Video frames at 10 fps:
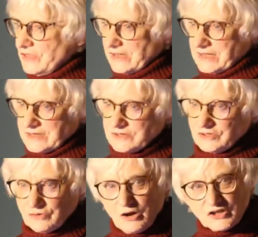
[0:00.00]
I guess
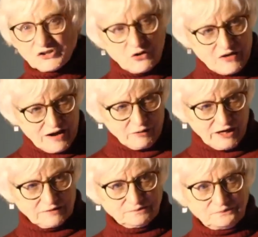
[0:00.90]
you all know that,
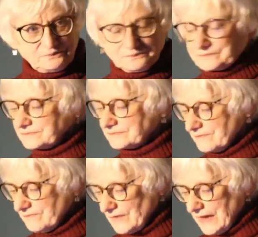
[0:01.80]
right?
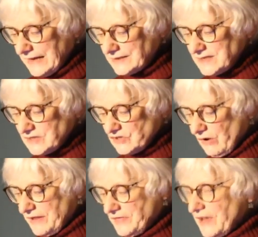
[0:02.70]
And so
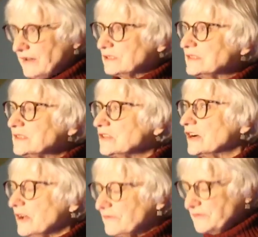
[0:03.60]
I thought I would start
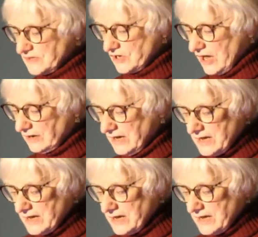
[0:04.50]
off this talk